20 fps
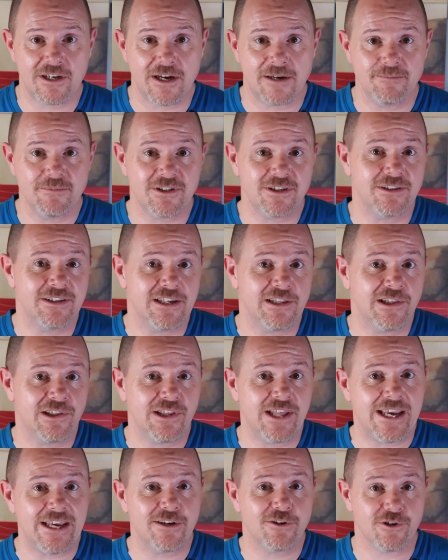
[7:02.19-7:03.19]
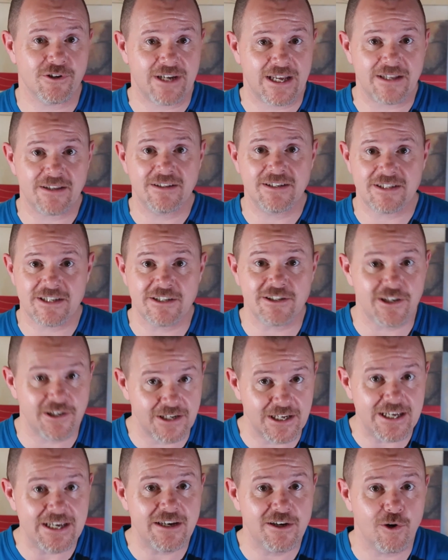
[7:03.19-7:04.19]
comes a little later. This is
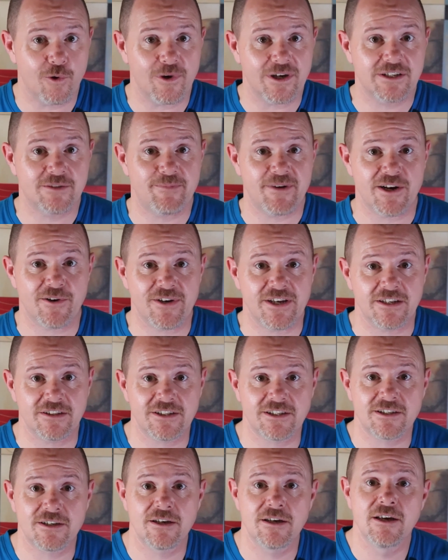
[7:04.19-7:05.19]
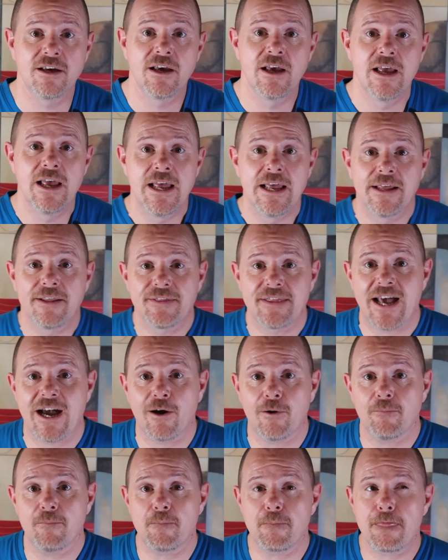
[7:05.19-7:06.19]
an ego experience.
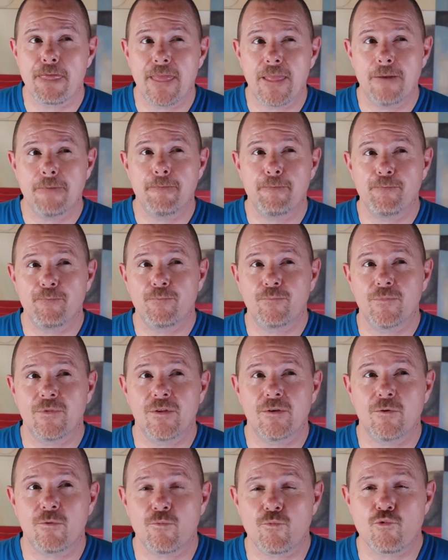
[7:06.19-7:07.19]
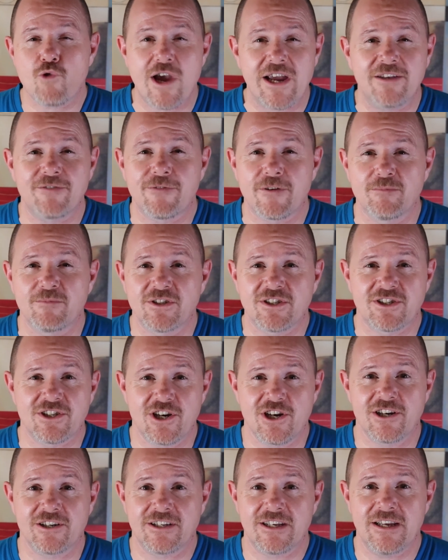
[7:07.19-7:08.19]
Now, right from the
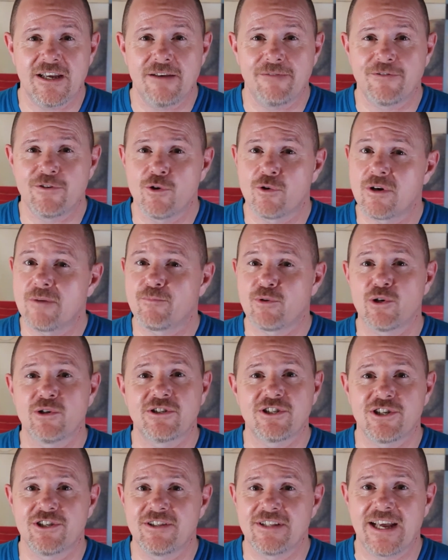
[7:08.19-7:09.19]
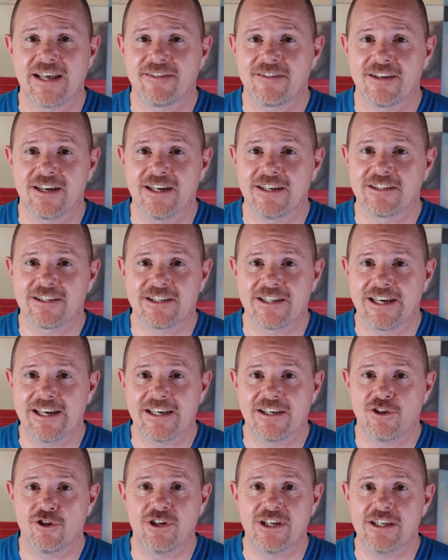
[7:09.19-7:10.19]
start, if you're a person that thinks
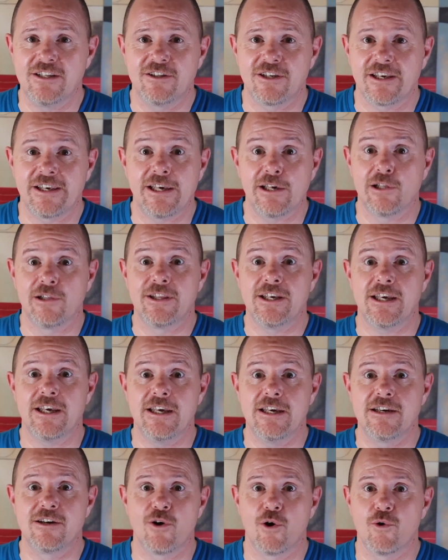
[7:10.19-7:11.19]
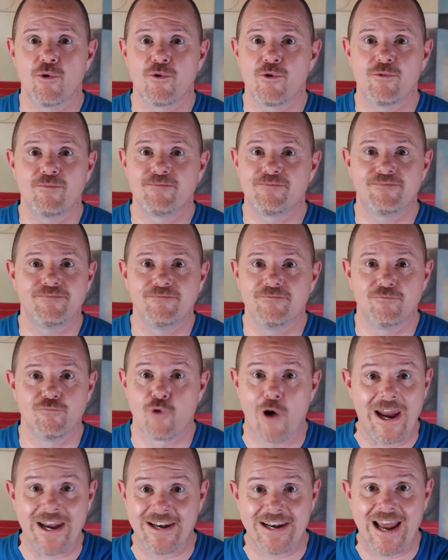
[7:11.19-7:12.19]
like you need to kill the ego
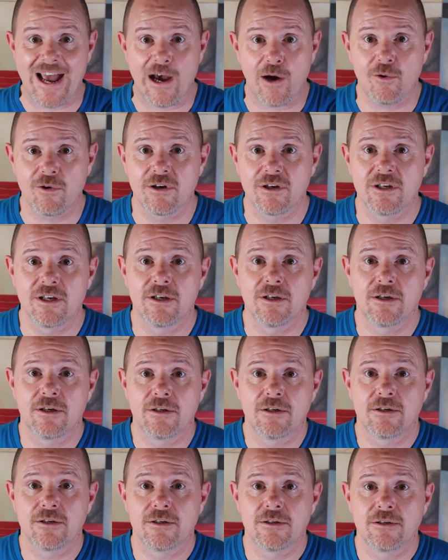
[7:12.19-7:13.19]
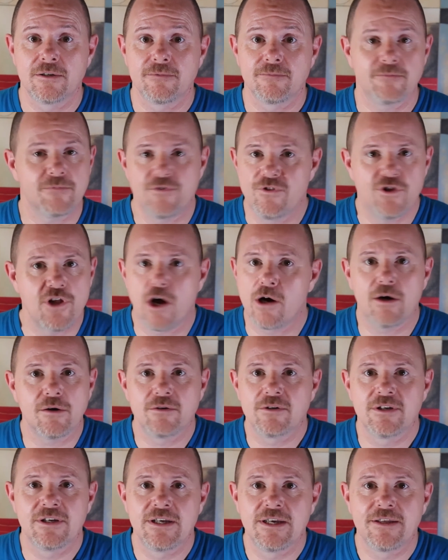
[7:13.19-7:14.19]
right now, no.
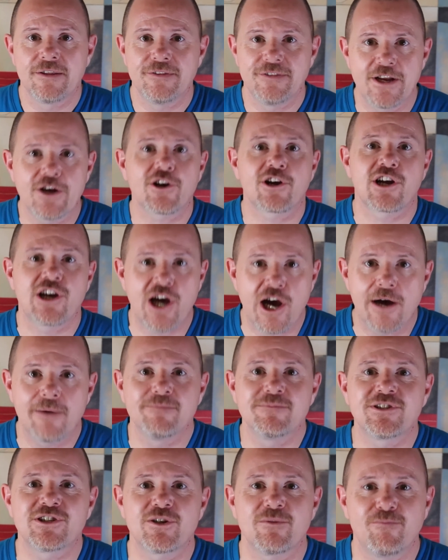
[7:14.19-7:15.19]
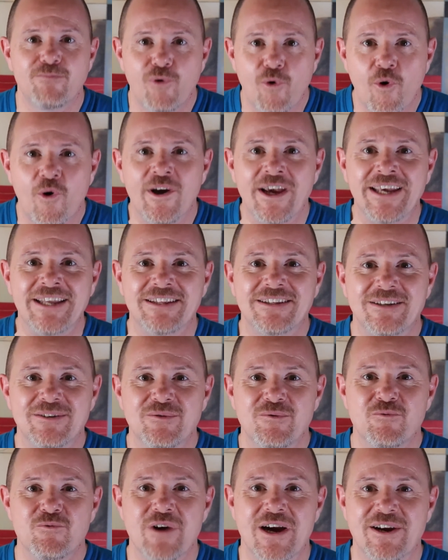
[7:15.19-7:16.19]
There comes a point
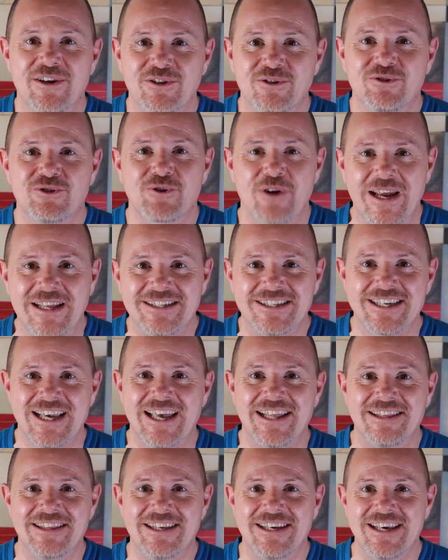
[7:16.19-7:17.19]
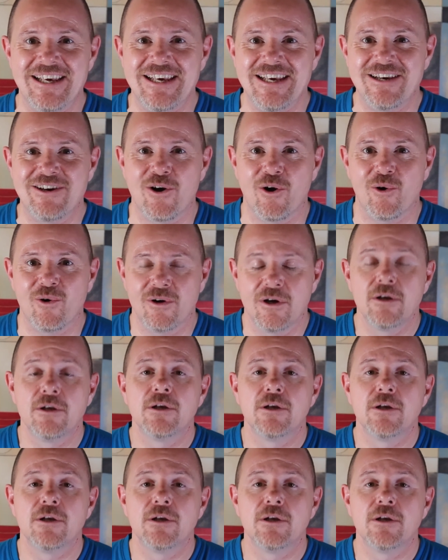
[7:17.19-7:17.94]
where you transcend the ego.